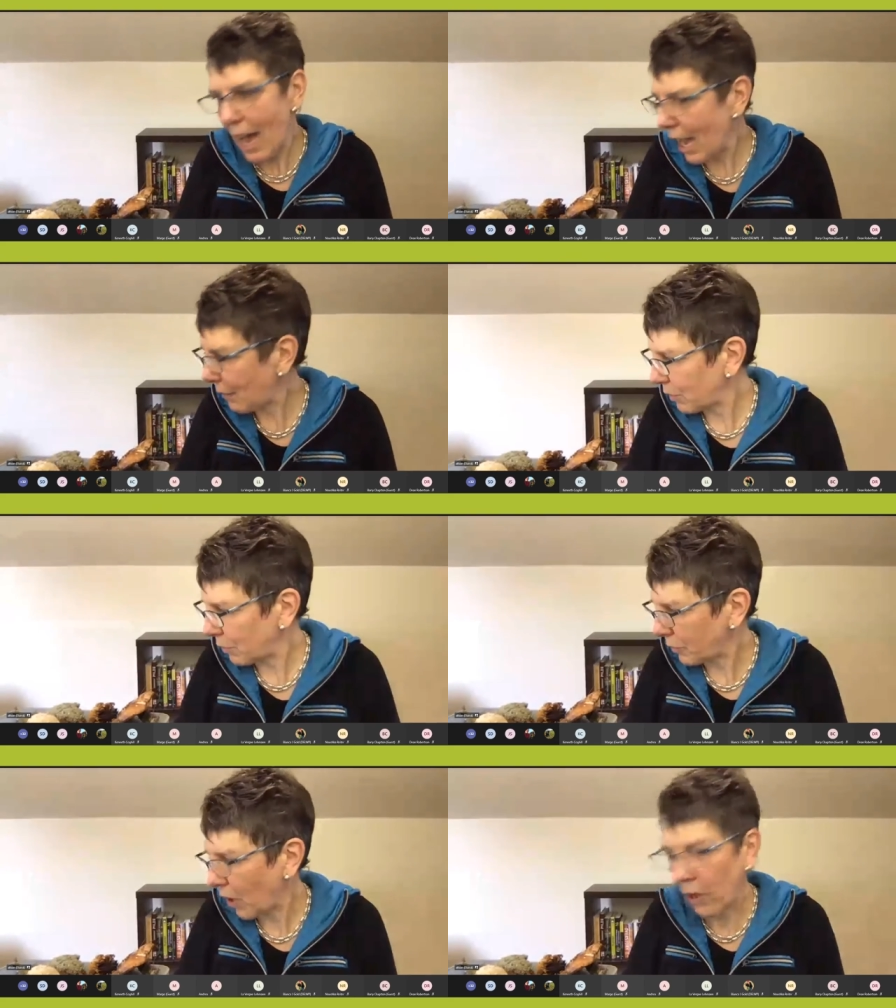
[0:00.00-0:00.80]
after
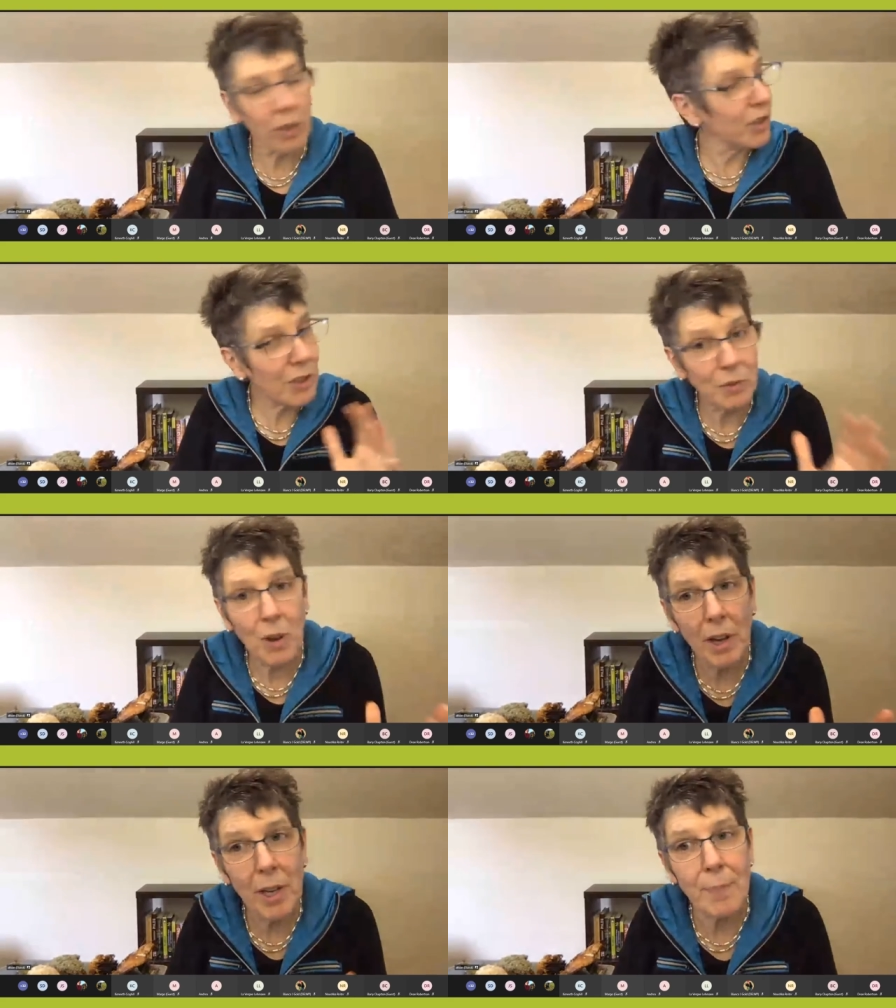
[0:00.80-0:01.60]
fire, not just
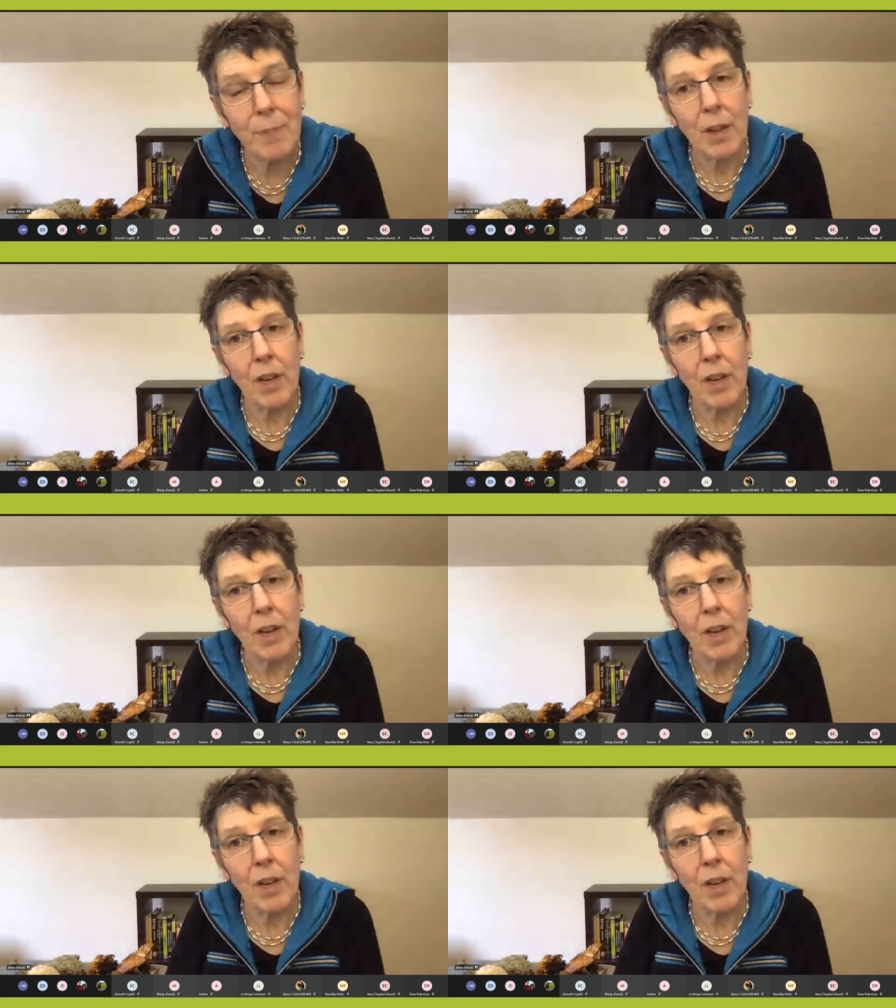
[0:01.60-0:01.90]
fire.